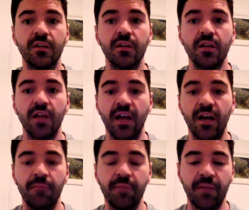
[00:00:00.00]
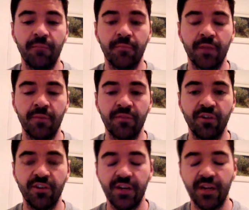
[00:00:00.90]
um, and and being
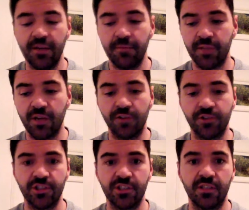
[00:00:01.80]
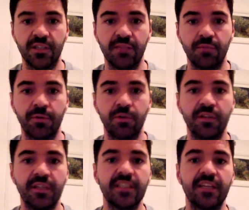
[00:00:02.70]
very um, conscious of the what we call the
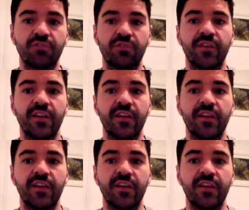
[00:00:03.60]
eccentric phase.